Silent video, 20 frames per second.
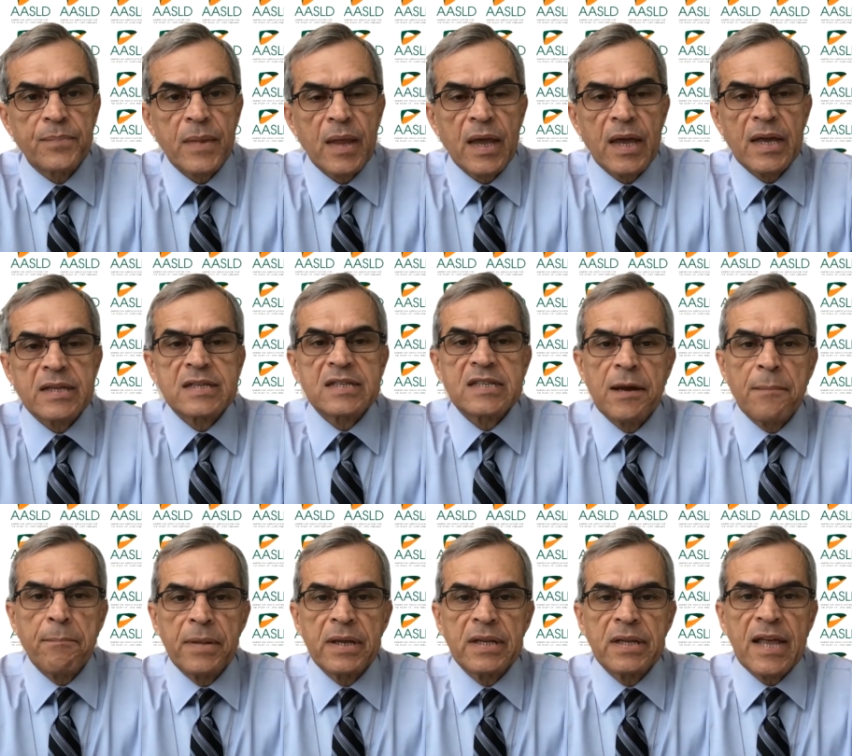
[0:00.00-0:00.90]
and
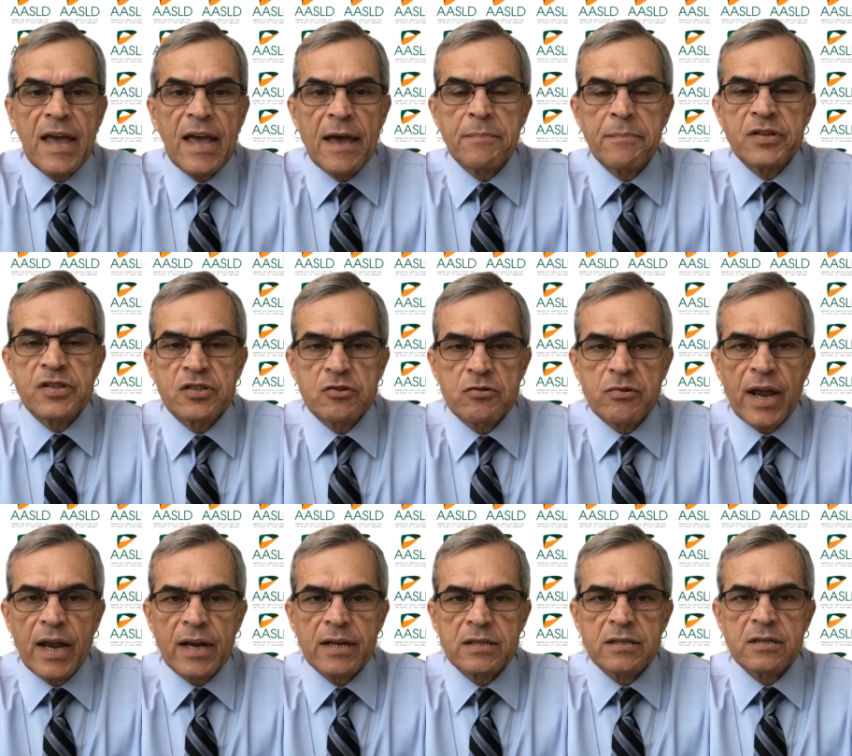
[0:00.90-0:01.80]
submit
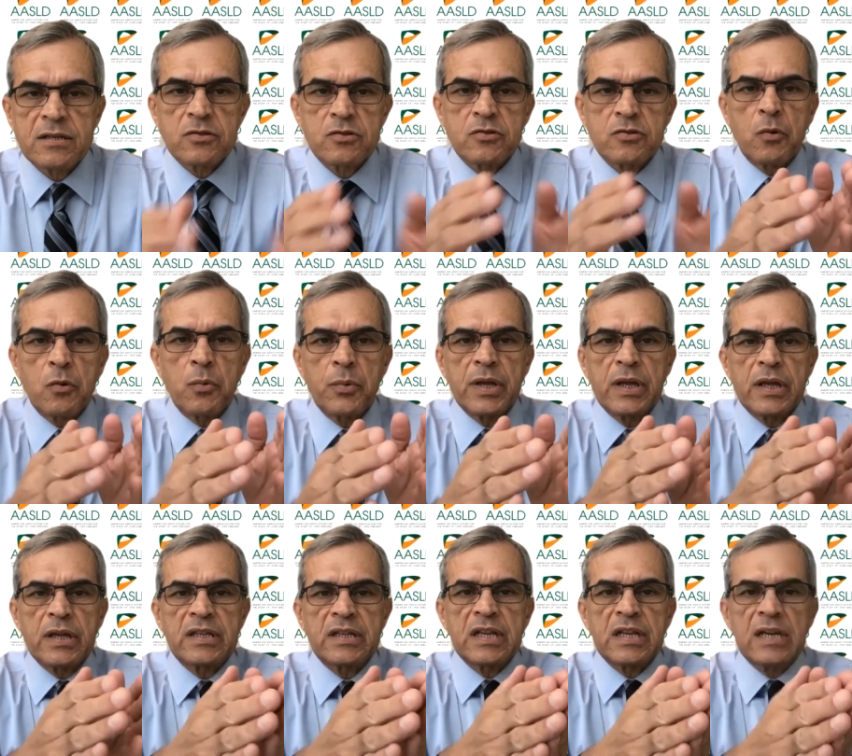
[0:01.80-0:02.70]
abstracts. So we
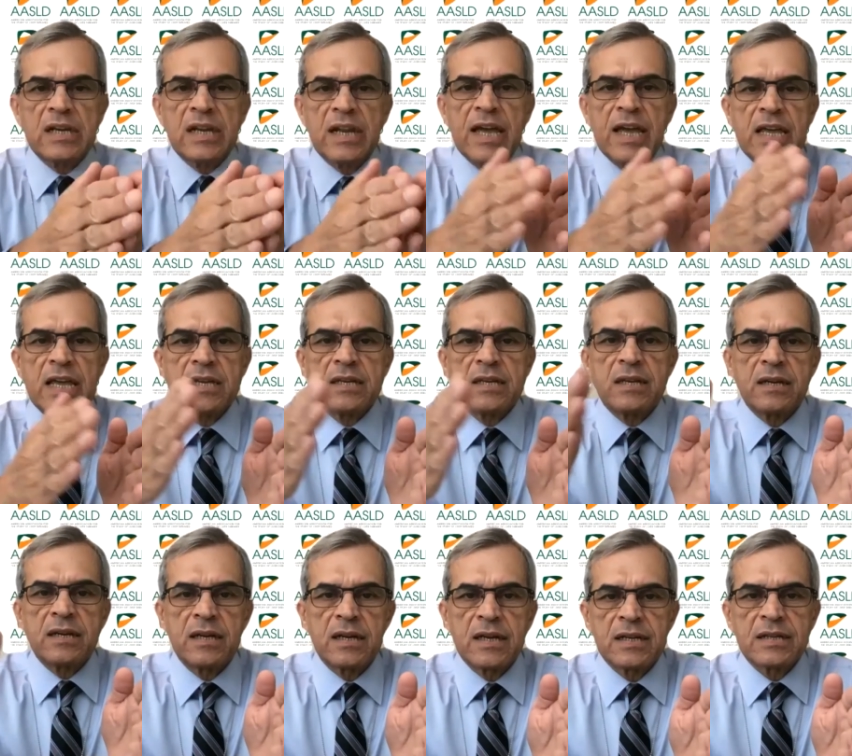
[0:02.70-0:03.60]
delayed
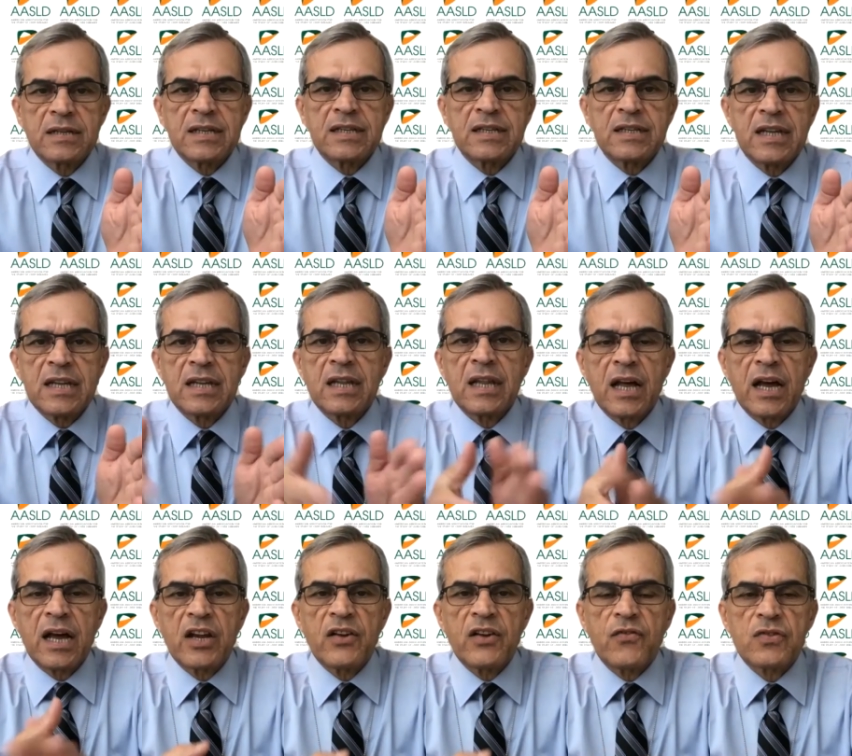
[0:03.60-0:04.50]
the
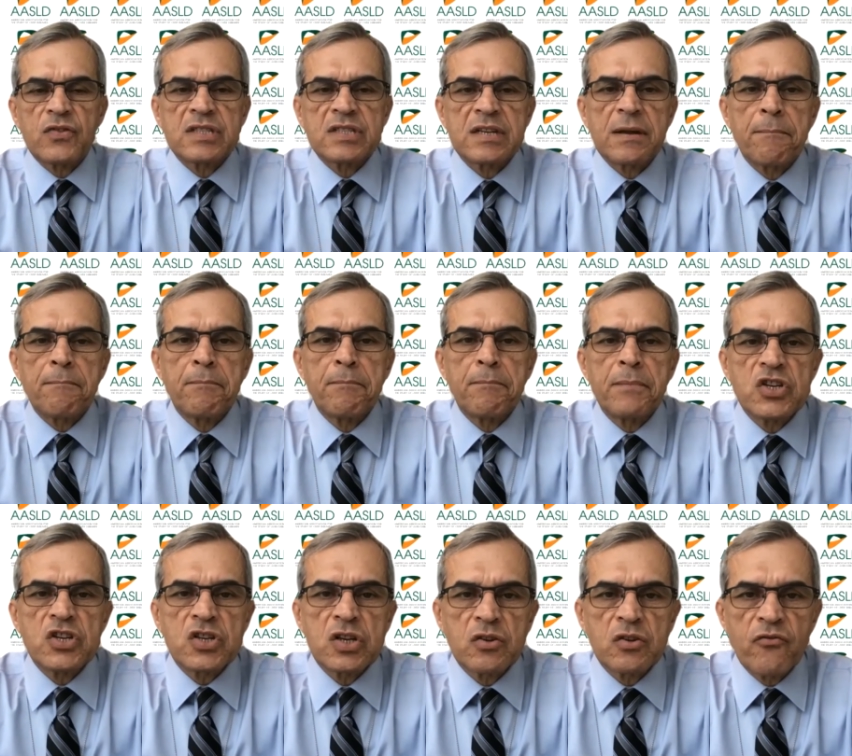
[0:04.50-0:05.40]
deadline for
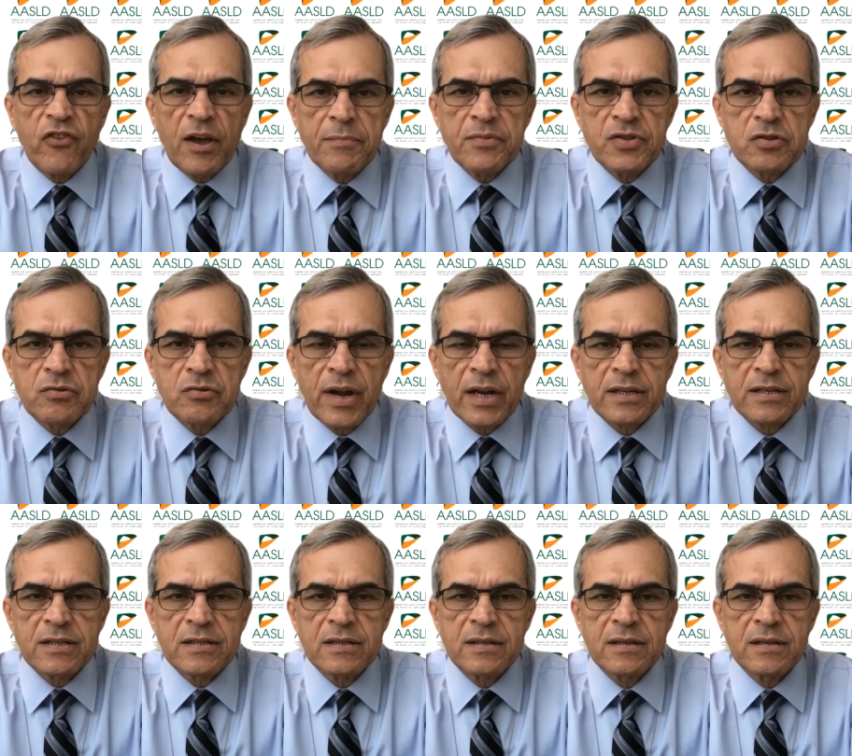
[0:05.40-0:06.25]
submission of abstracts.